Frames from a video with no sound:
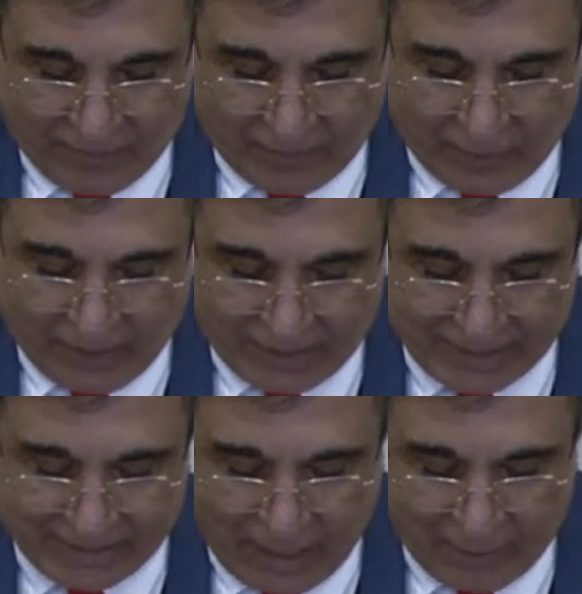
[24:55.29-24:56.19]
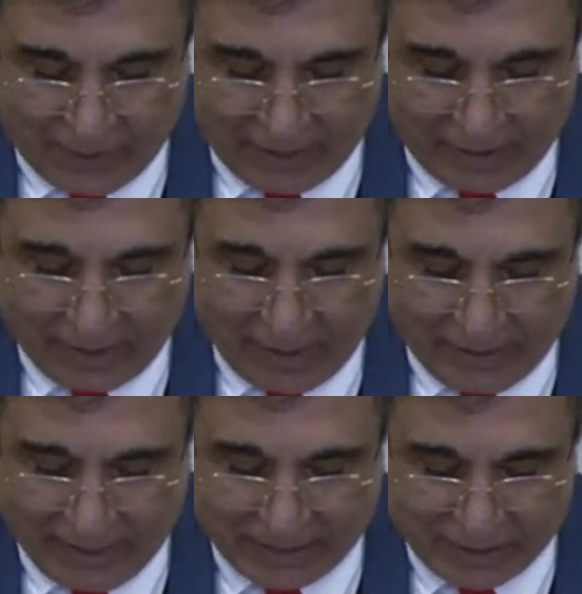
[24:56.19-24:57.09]
for there is something
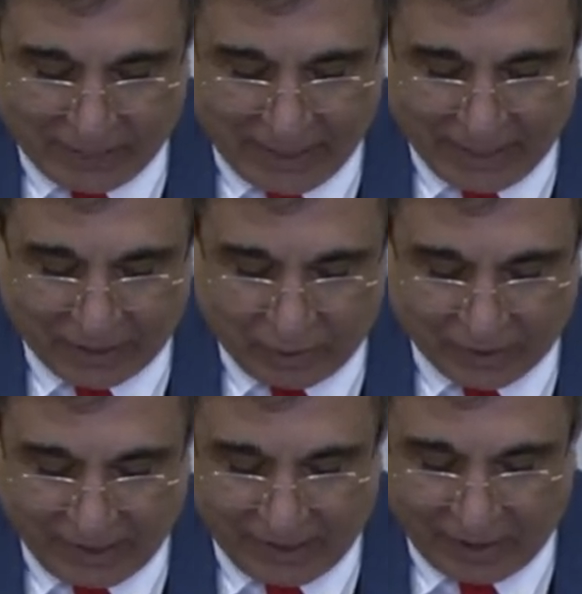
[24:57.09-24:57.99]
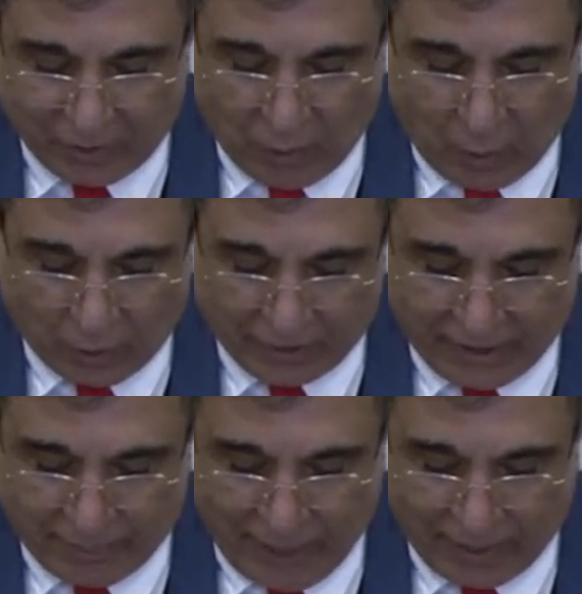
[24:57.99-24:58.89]
that is being totally ignored
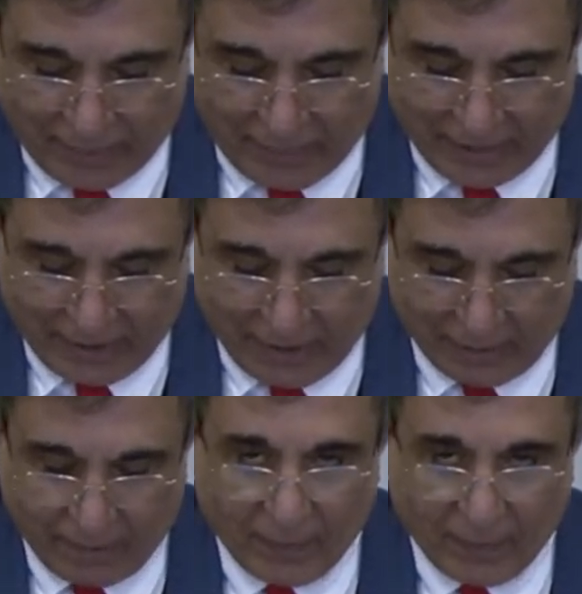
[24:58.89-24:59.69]
uh, by the media.